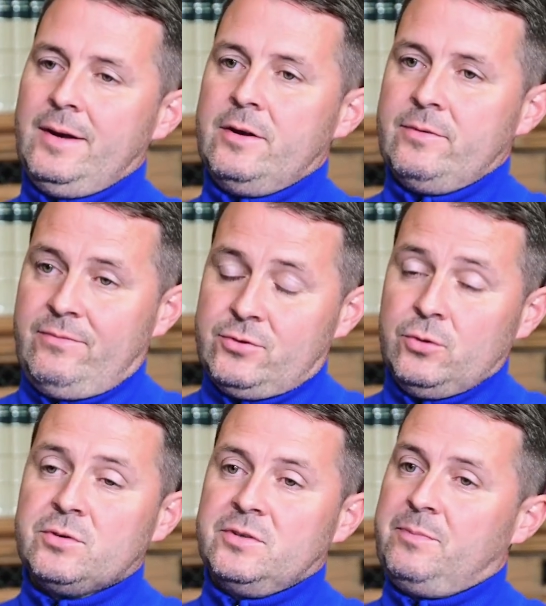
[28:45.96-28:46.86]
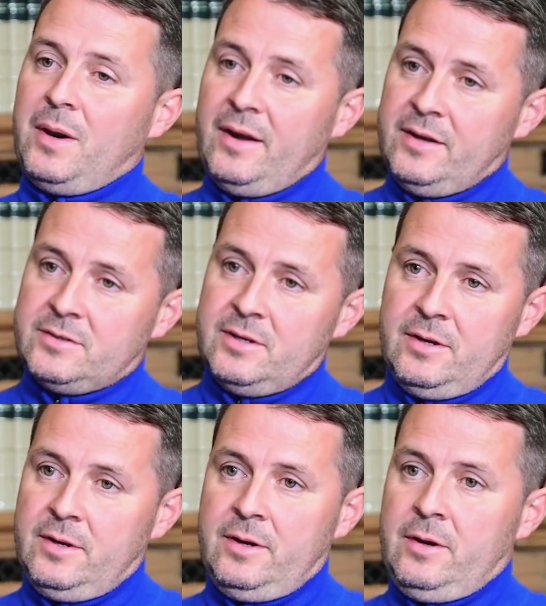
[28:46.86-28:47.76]
a source of players,
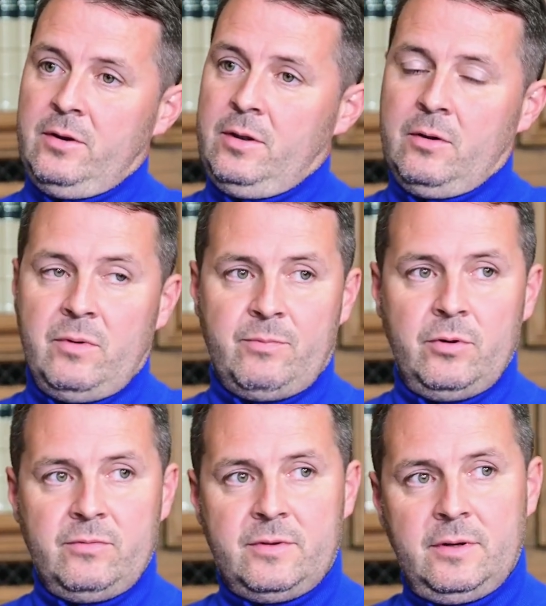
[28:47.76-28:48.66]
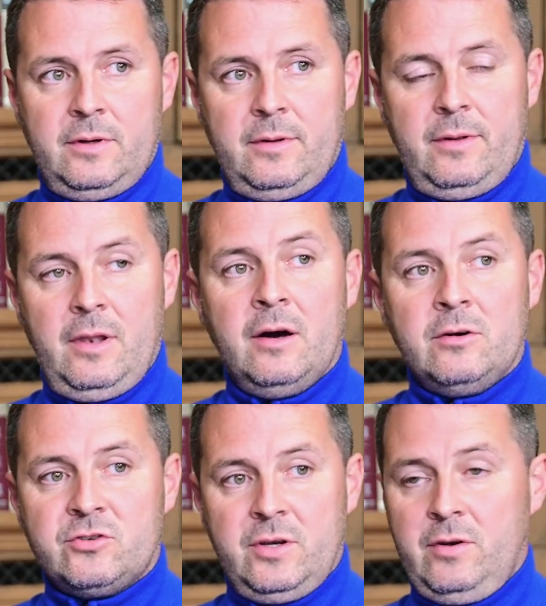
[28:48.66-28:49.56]
you know, we've proved it
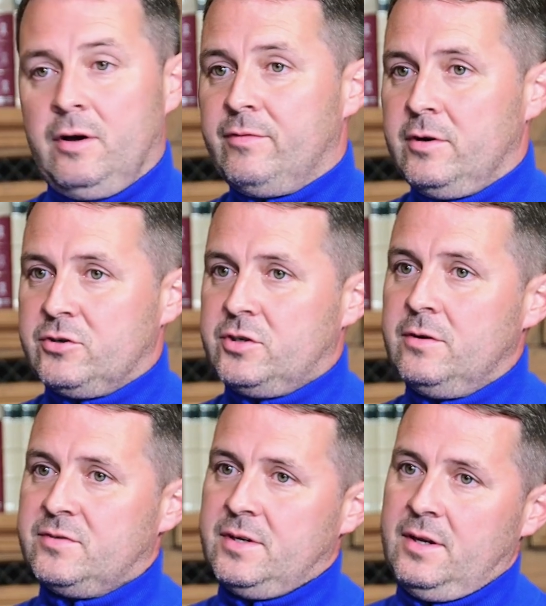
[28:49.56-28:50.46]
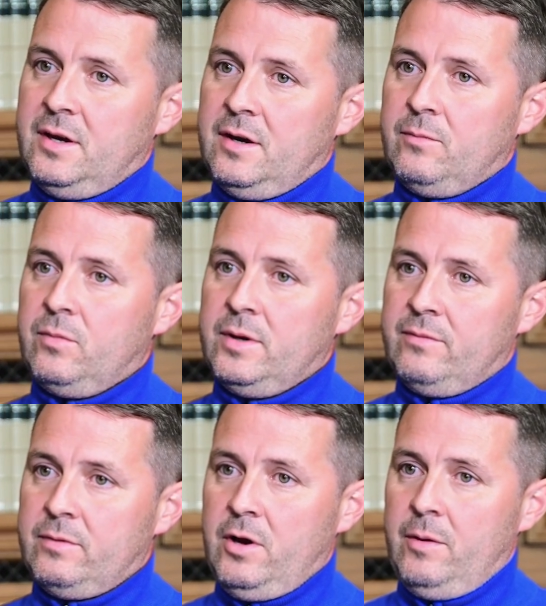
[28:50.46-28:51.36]
last year in our first year of setting it up.
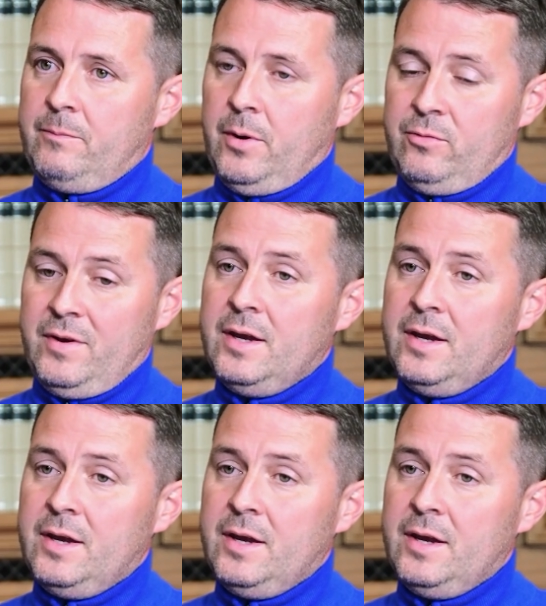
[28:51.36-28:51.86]
We've both